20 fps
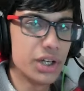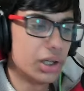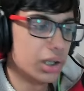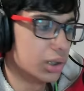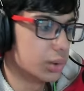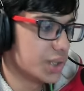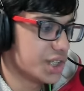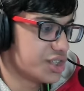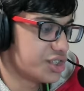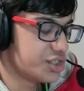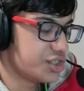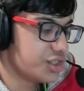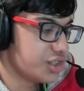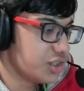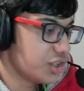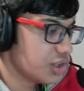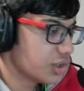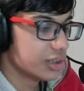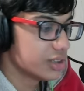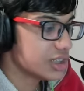OST.
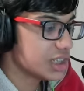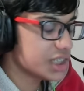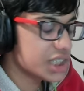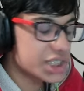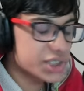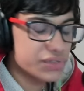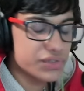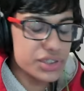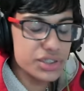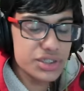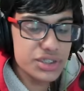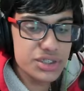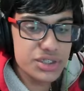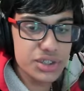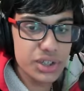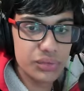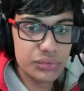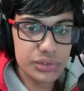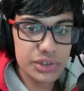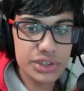It's like as if you're
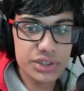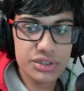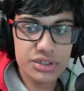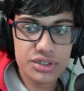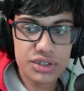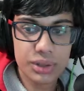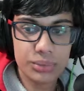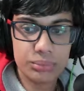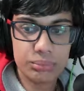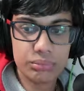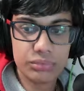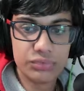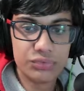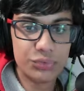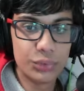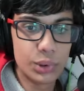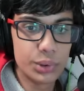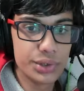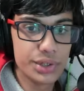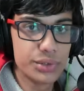discovering some
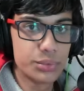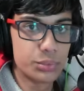foreign